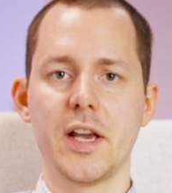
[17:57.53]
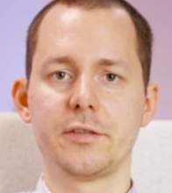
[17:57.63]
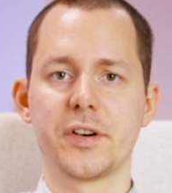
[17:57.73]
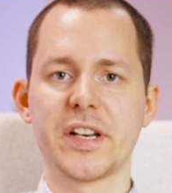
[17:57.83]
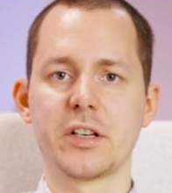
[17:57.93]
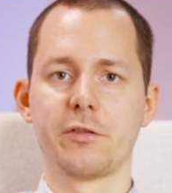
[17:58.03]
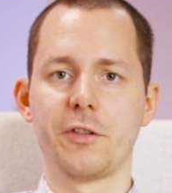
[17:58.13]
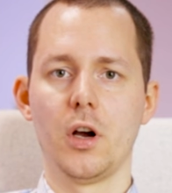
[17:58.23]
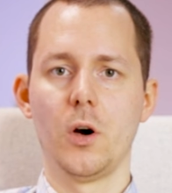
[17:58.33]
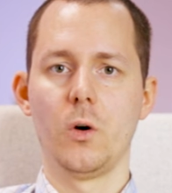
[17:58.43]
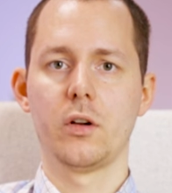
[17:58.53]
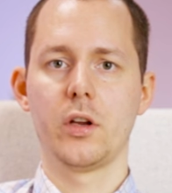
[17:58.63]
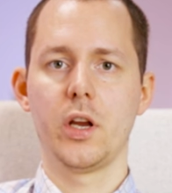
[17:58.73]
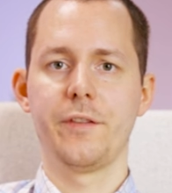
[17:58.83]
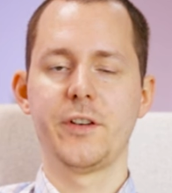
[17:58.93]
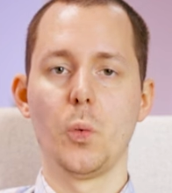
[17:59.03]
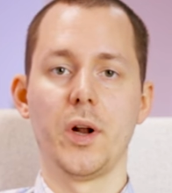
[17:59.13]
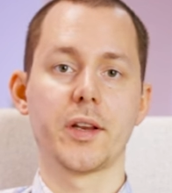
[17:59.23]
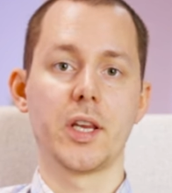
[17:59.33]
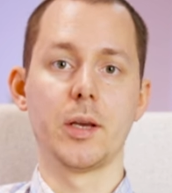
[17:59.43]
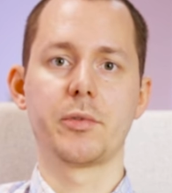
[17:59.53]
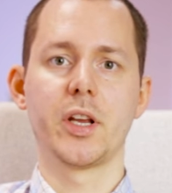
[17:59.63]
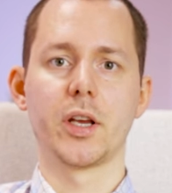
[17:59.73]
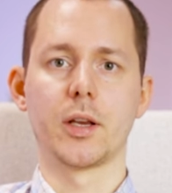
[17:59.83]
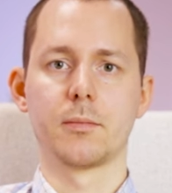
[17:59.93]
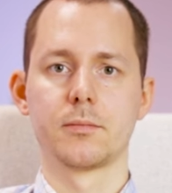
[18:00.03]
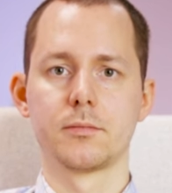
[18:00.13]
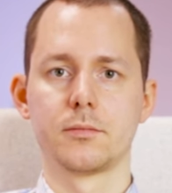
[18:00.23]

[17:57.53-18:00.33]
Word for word: ever ready to flow if you will keep digging.